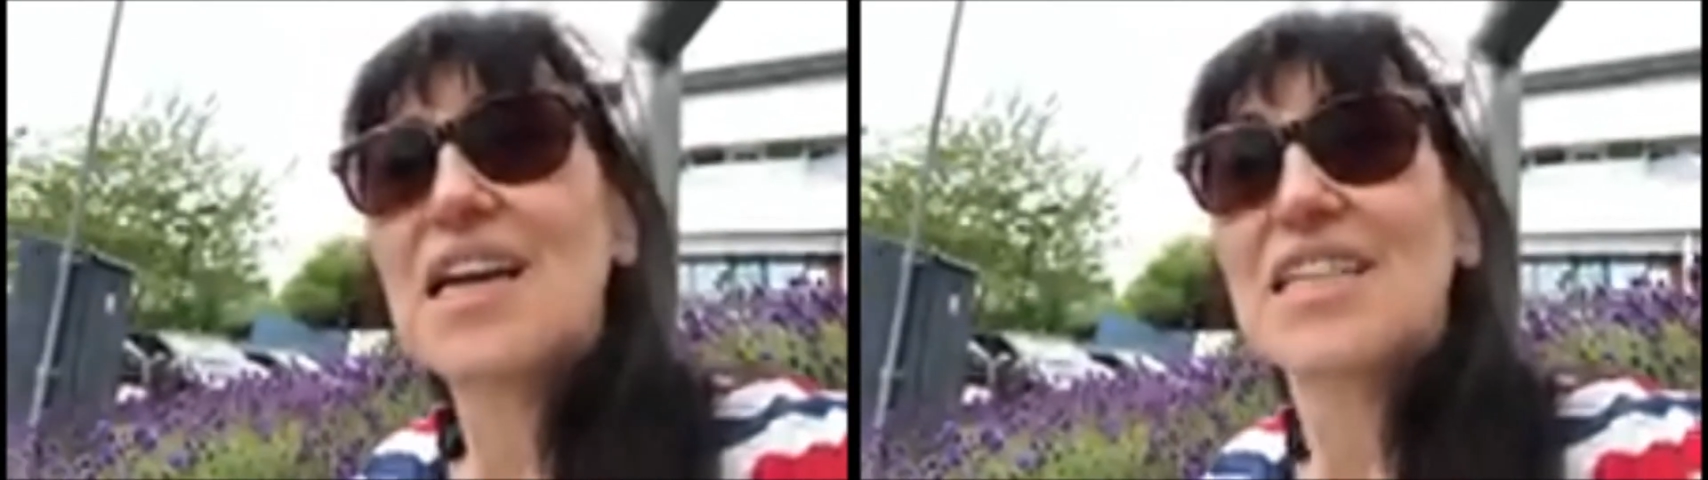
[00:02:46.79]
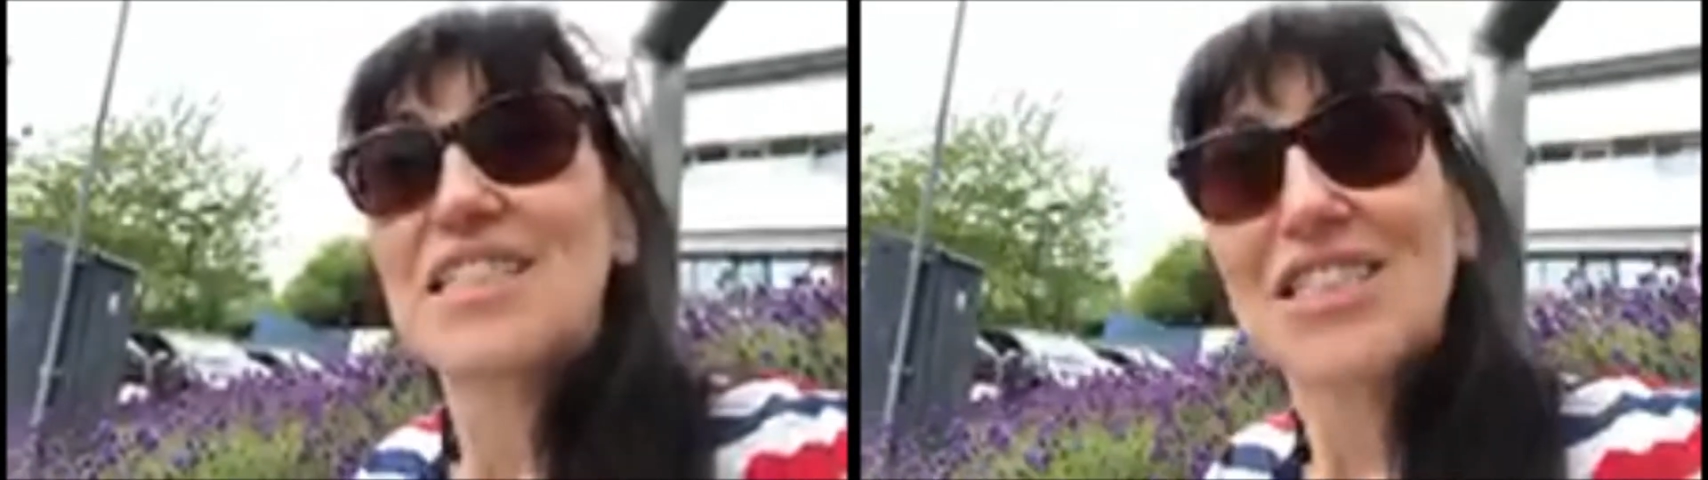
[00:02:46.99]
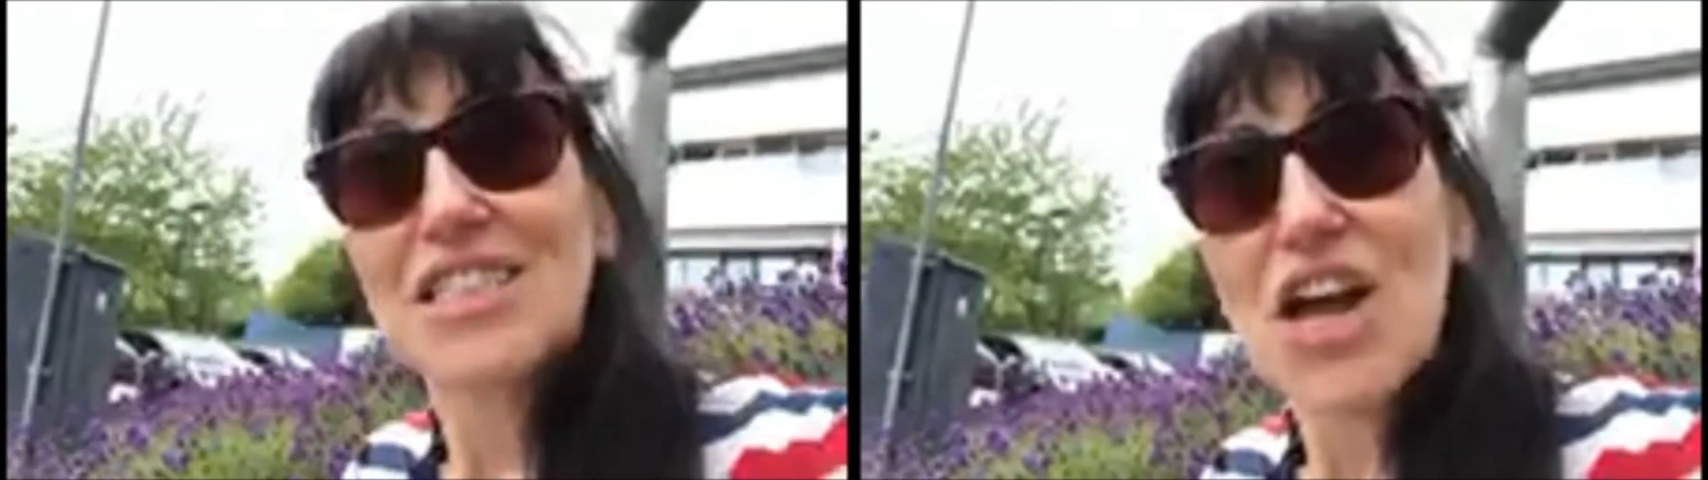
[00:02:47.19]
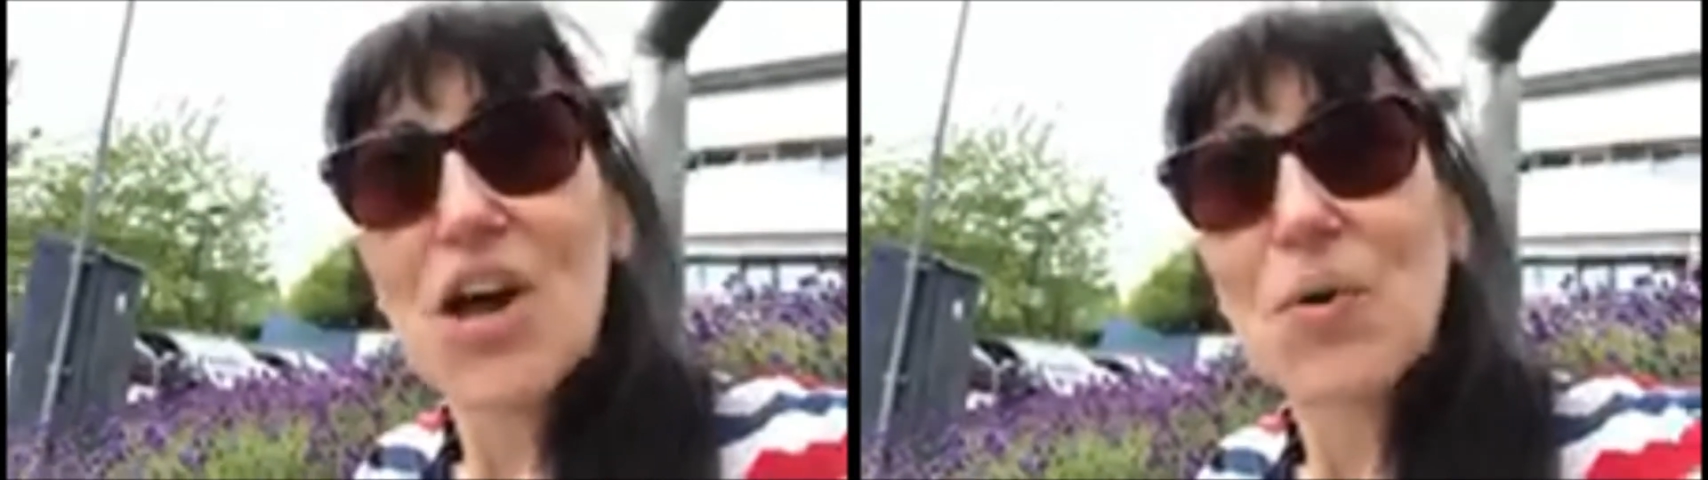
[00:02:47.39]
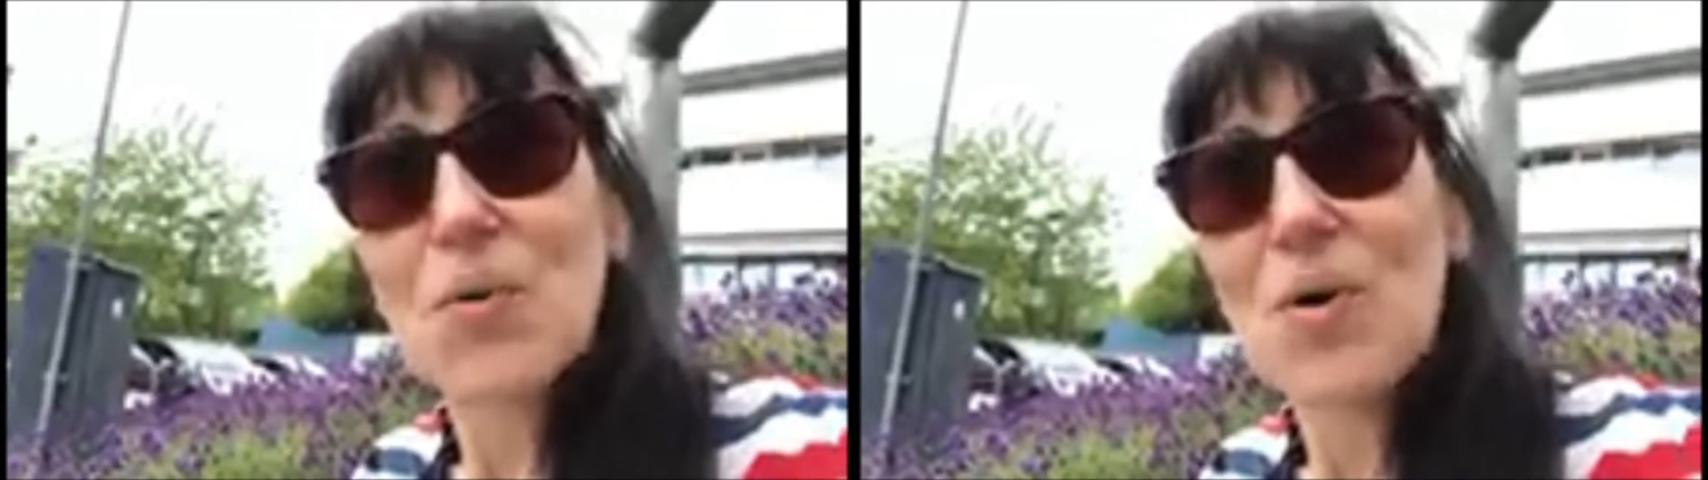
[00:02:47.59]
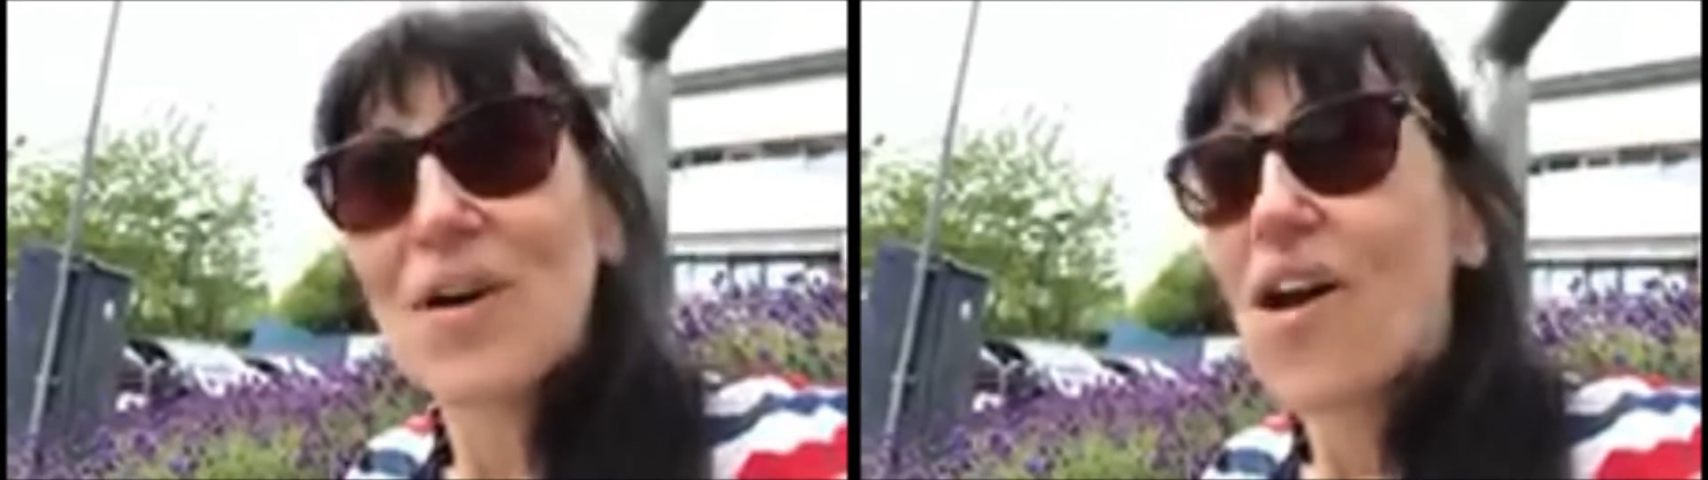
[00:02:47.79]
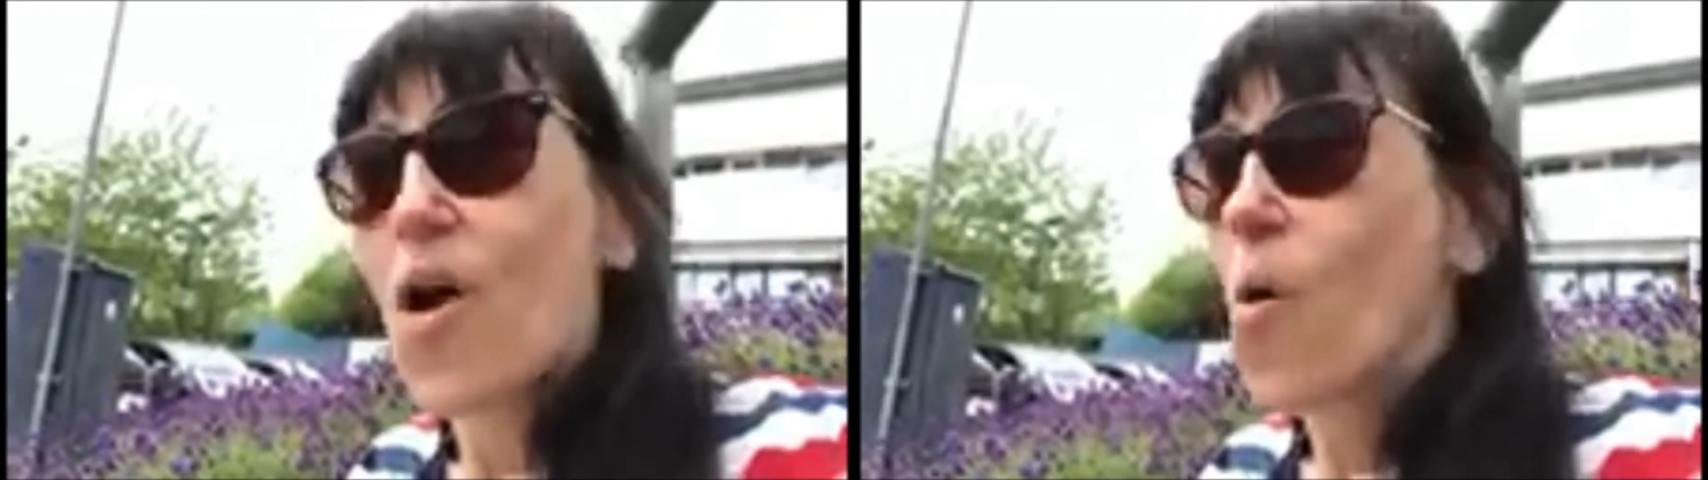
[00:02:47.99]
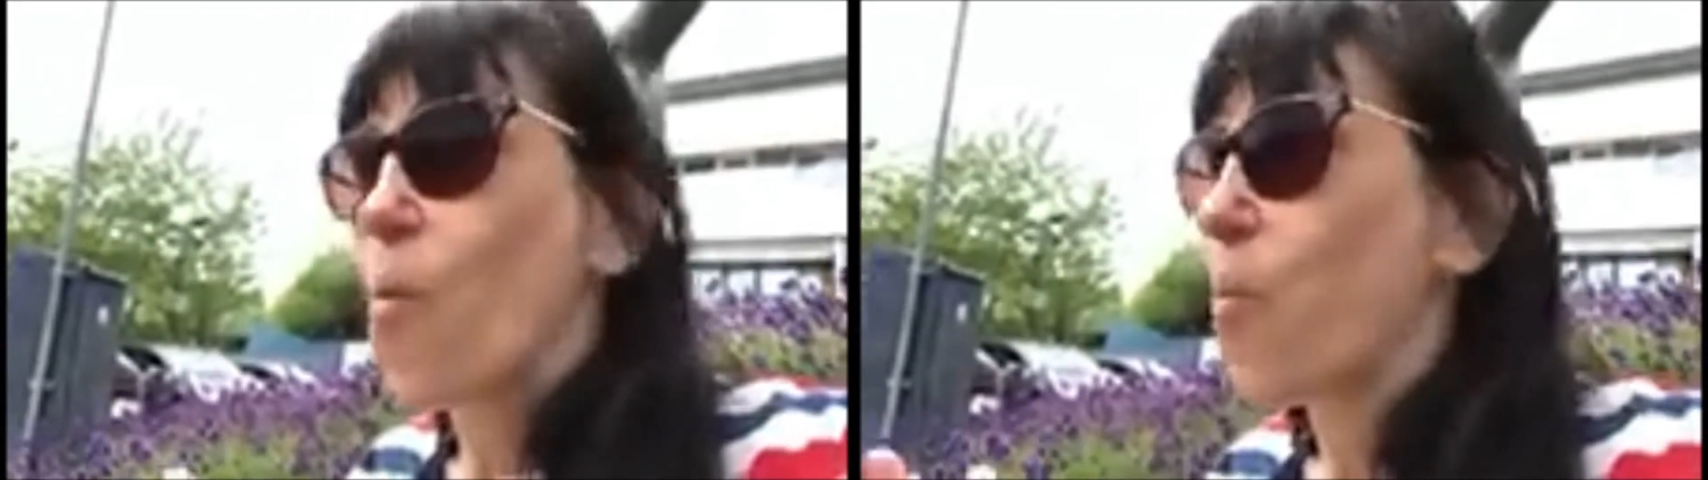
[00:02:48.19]
So
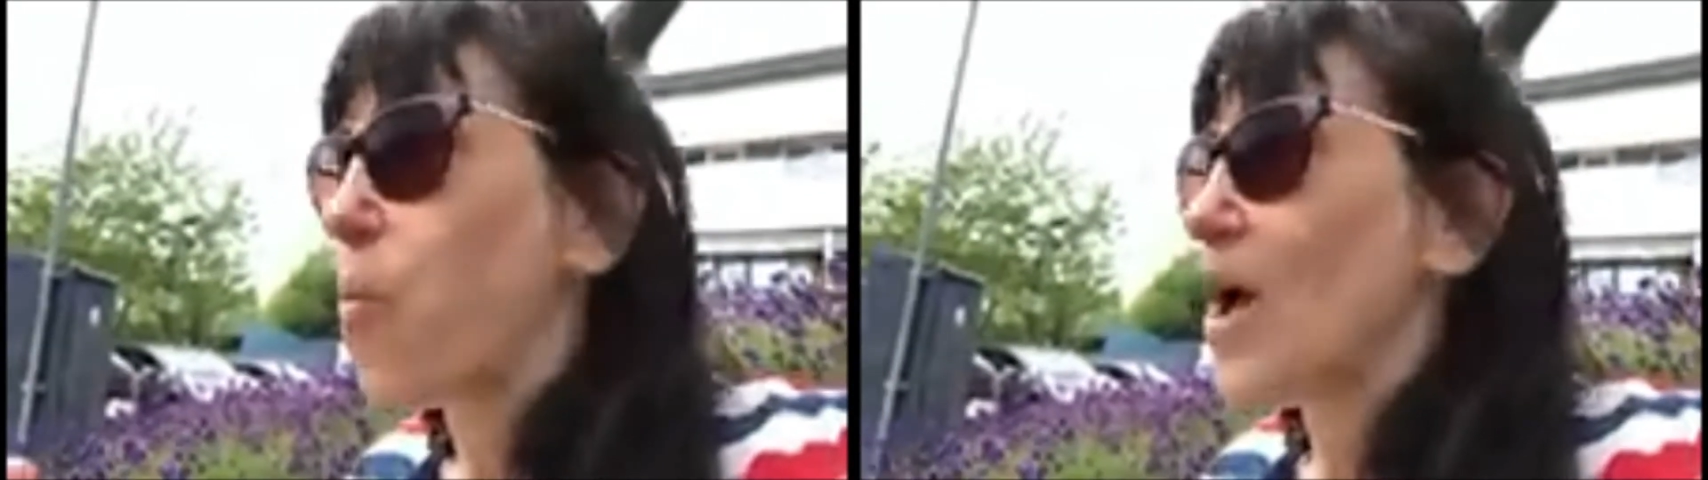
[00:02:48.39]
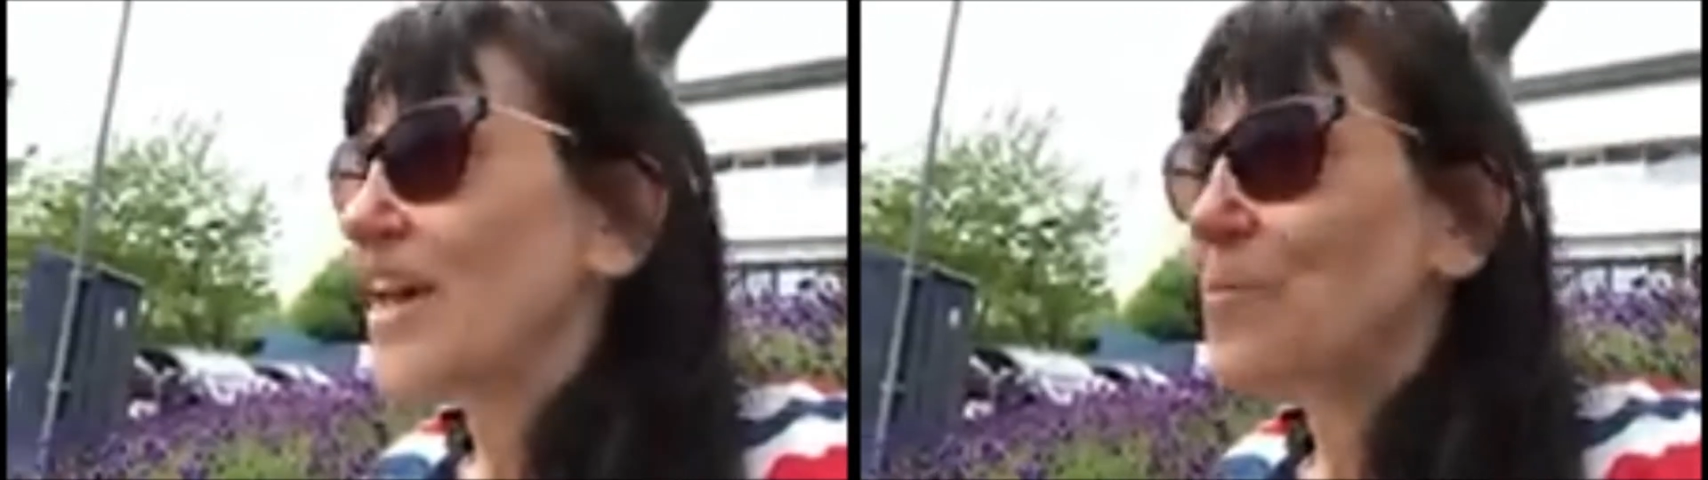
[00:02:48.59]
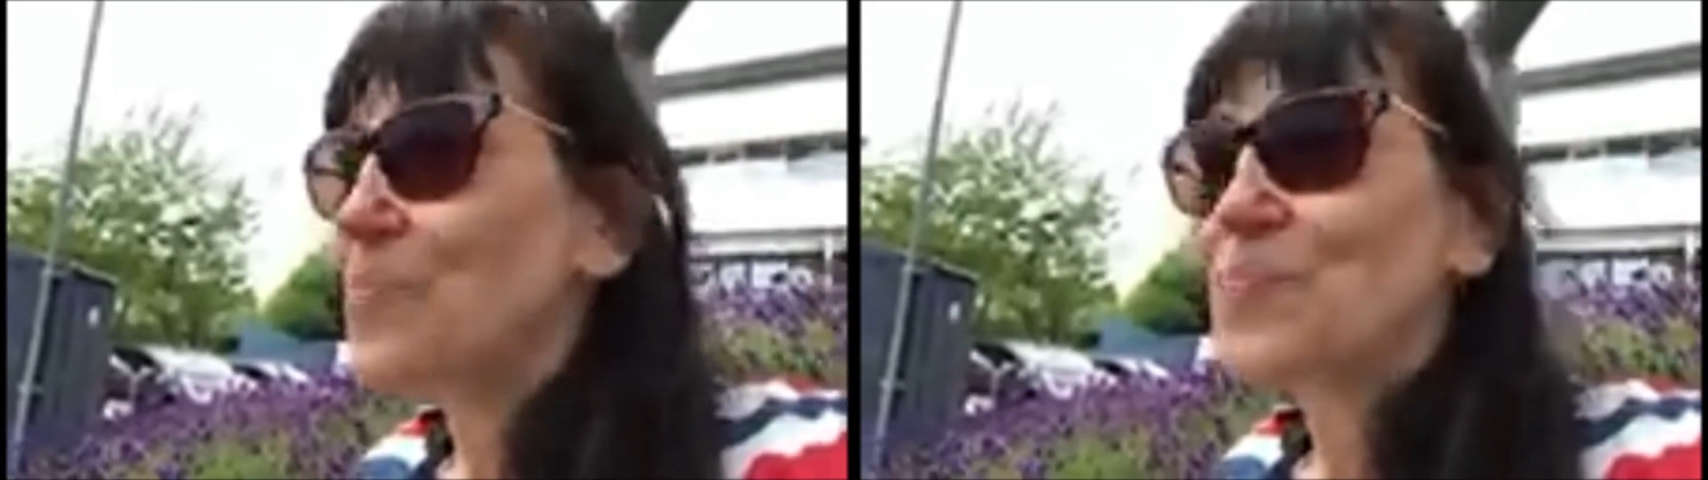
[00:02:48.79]
why